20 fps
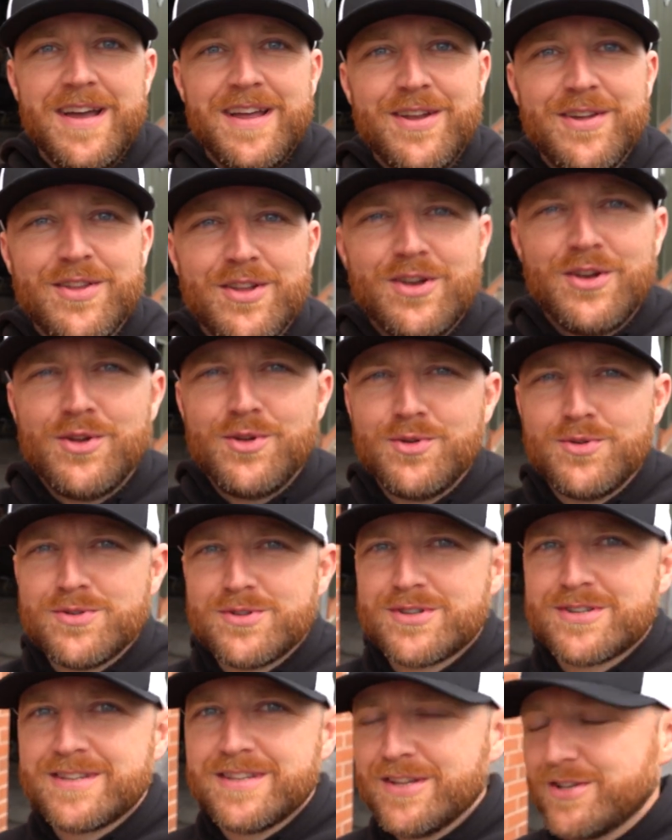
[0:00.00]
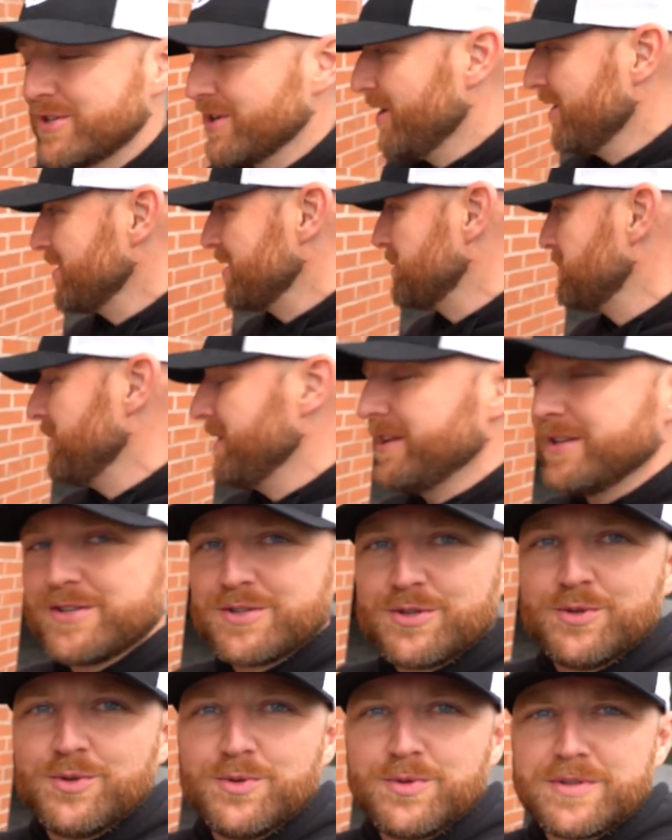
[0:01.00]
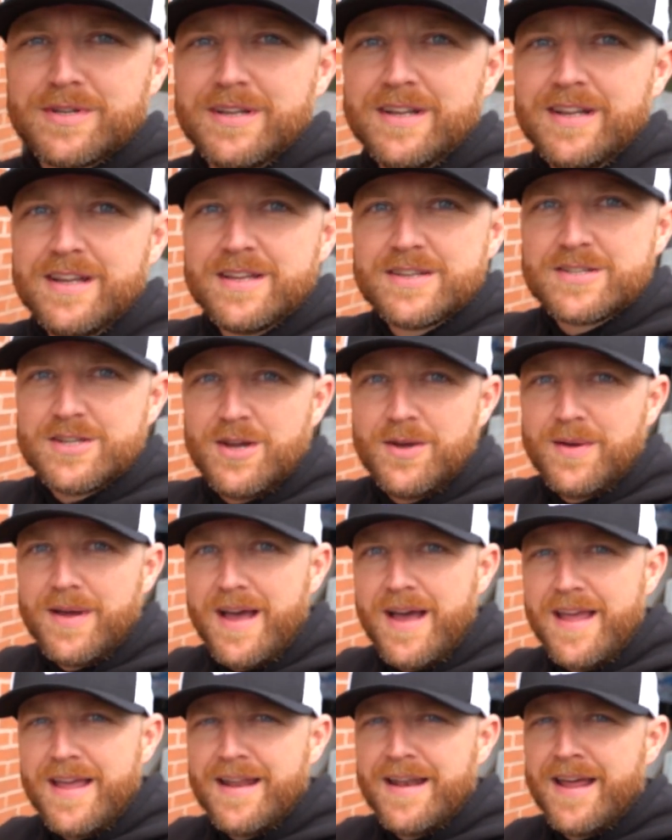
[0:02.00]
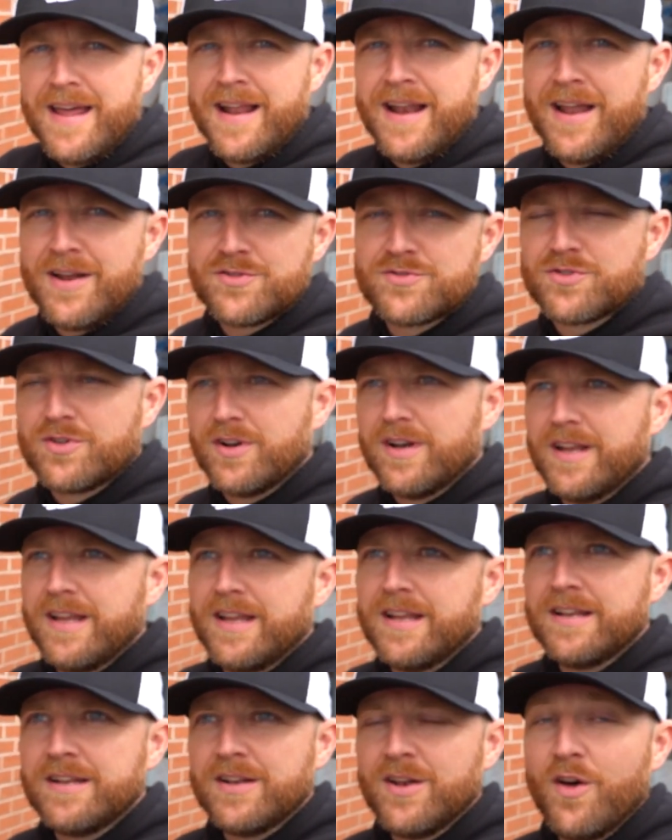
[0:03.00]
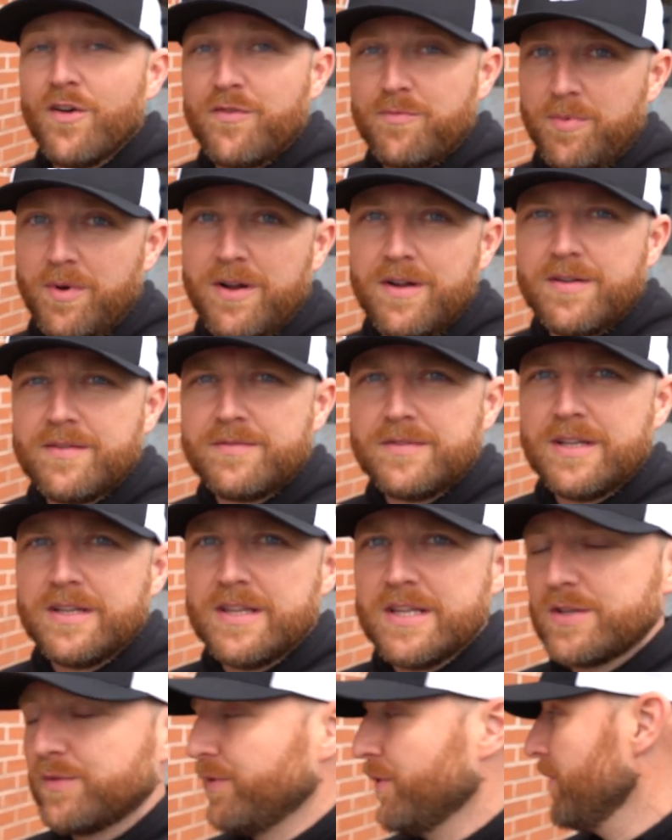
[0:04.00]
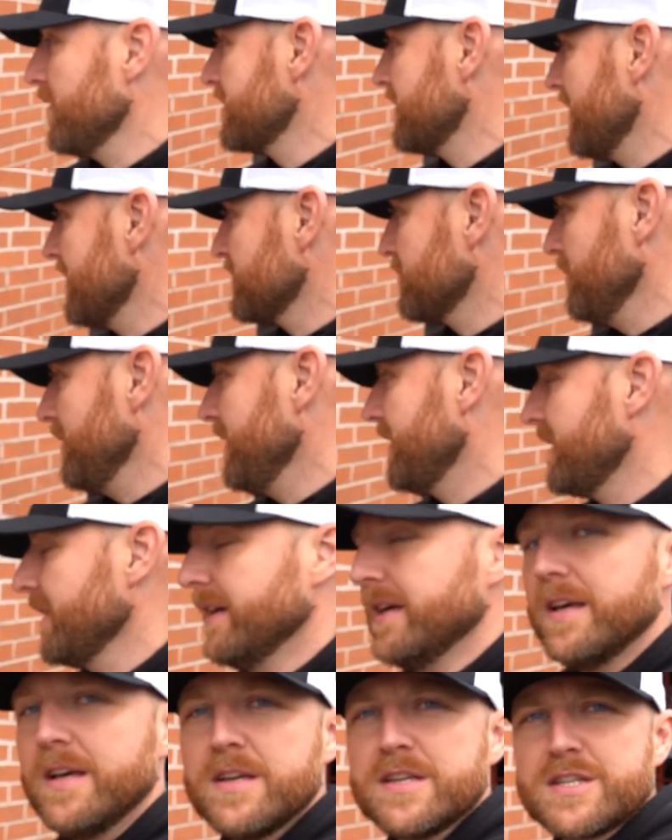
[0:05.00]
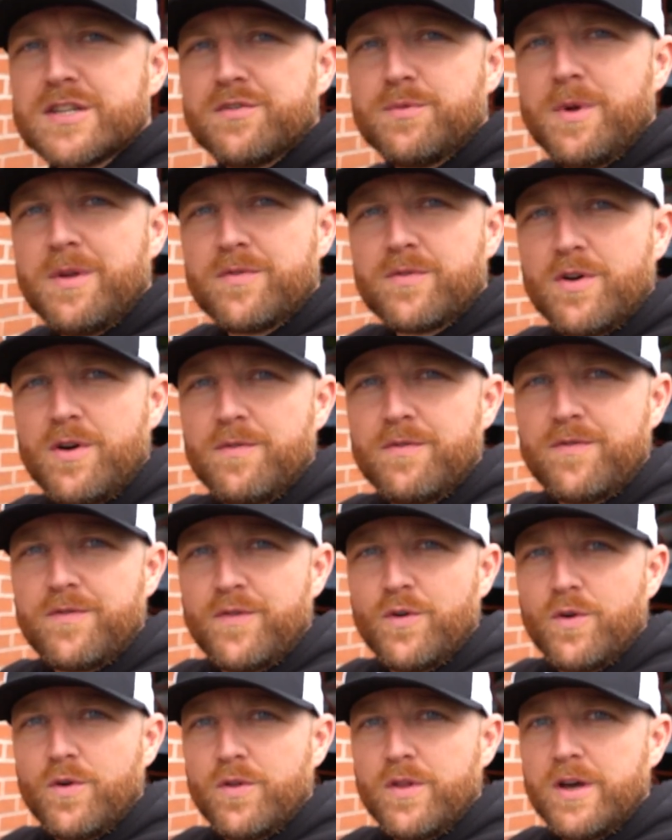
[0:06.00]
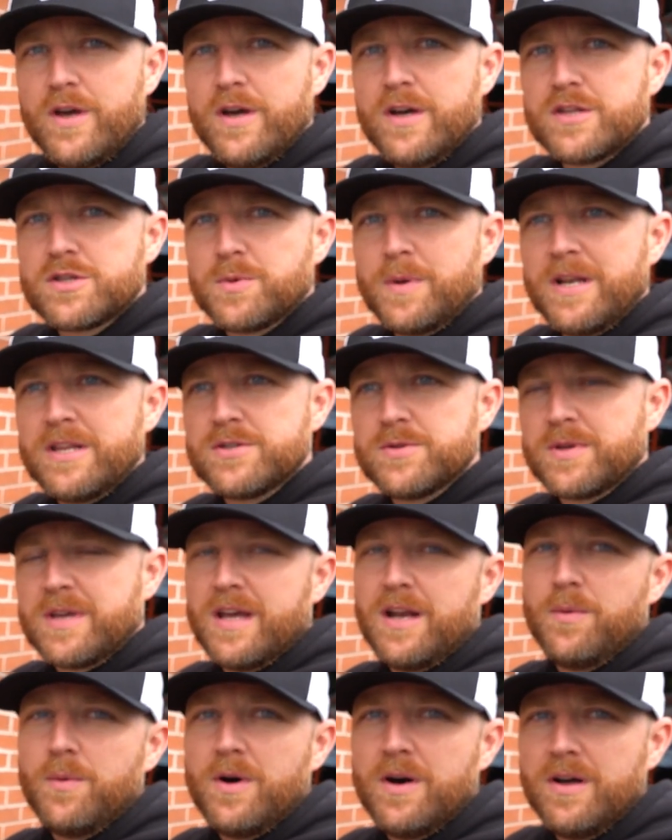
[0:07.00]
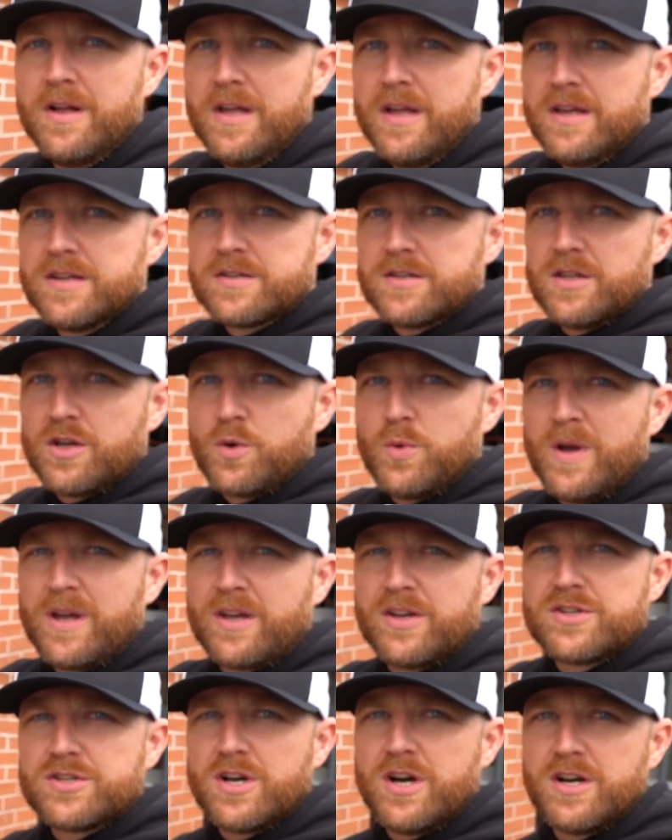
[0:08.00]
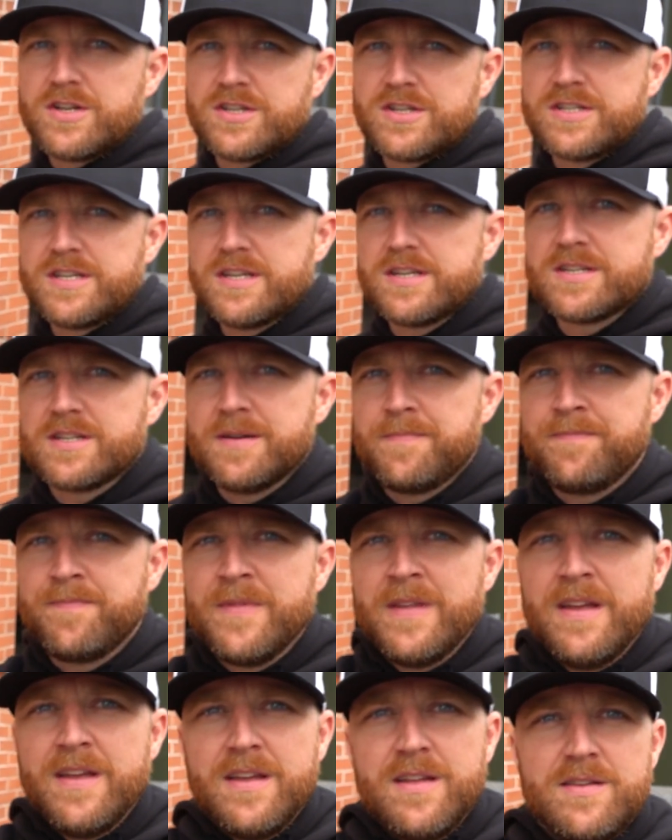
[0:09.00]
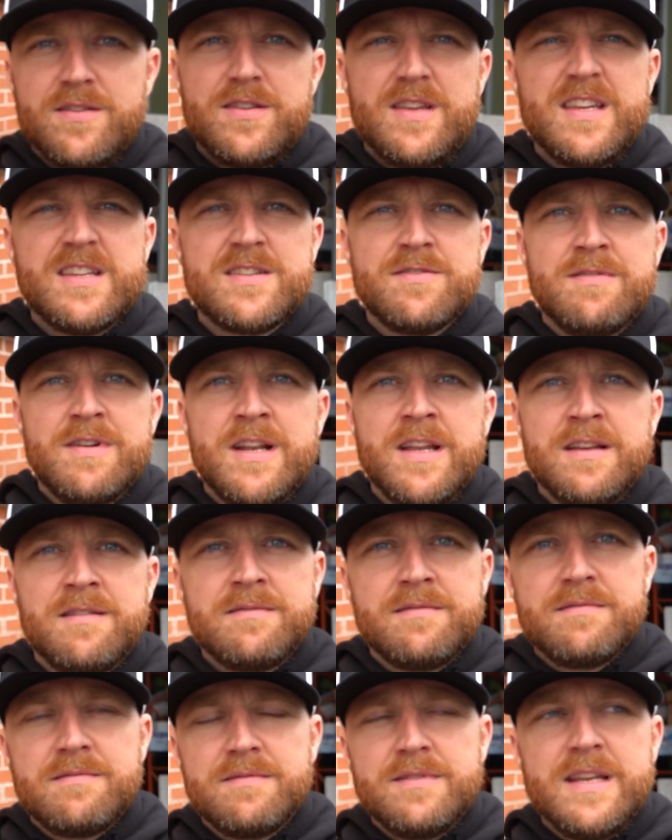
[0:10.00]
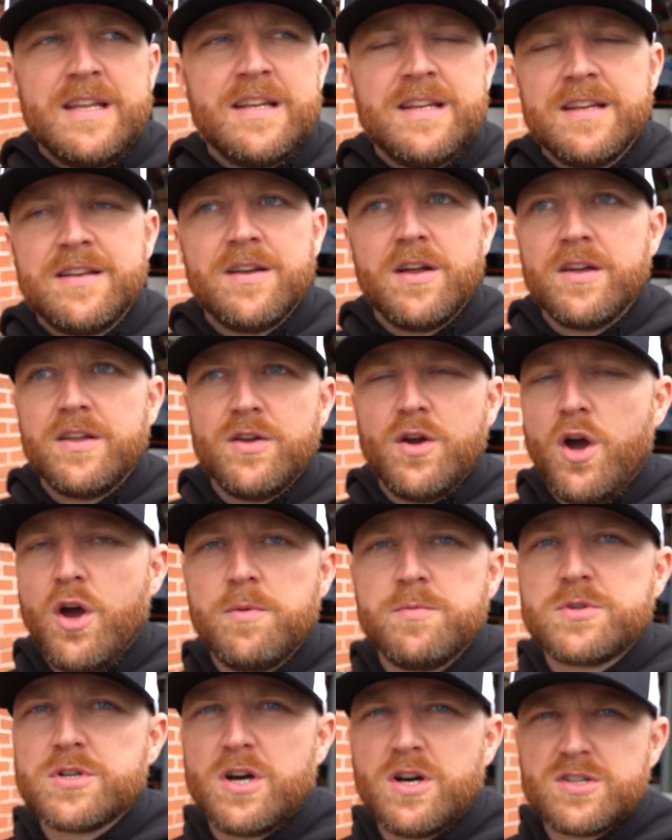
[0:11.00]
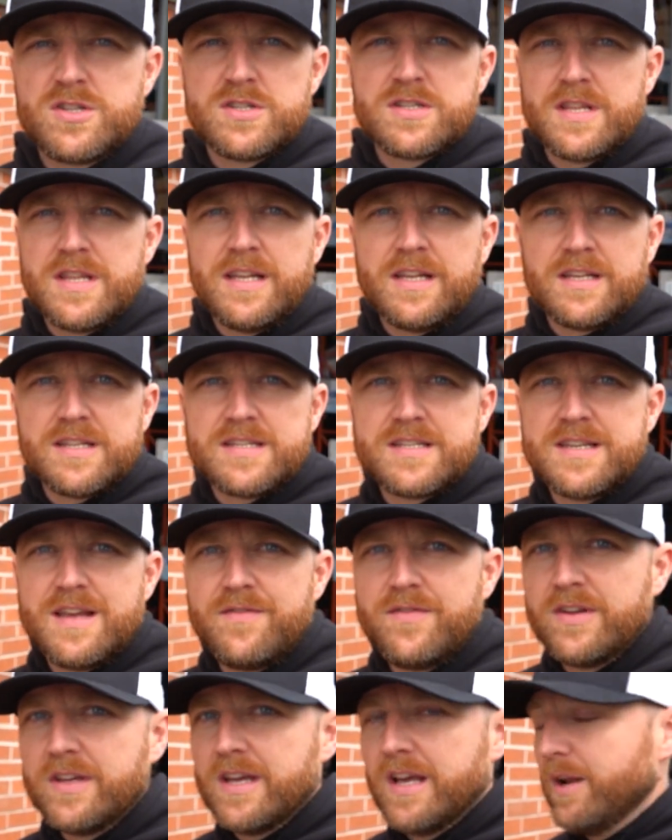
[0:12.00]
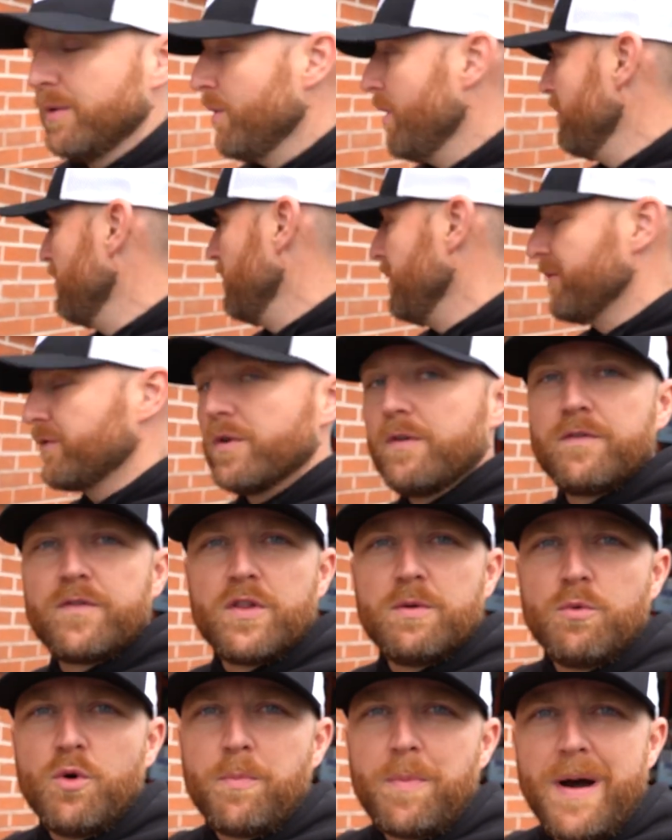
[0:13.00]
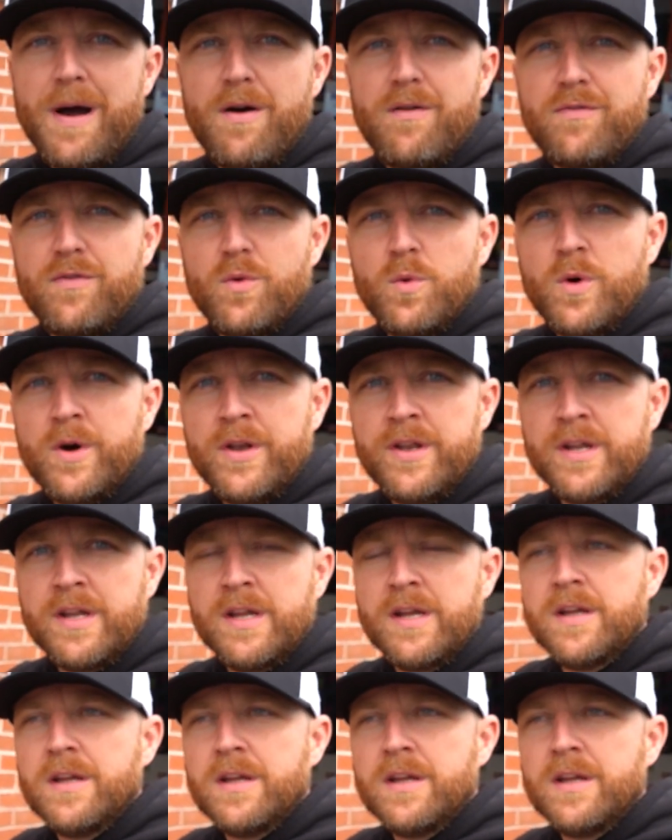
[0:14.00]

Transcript: In other news, the charger's been installed. So A and A Electrical in Loughborough did this for us last week. So we've gone for the twenty-two kilowatt. So the quicker charger system isn't really needed, like your home chargers, I think, are seven kilowatt, but we've gone for the more powerful one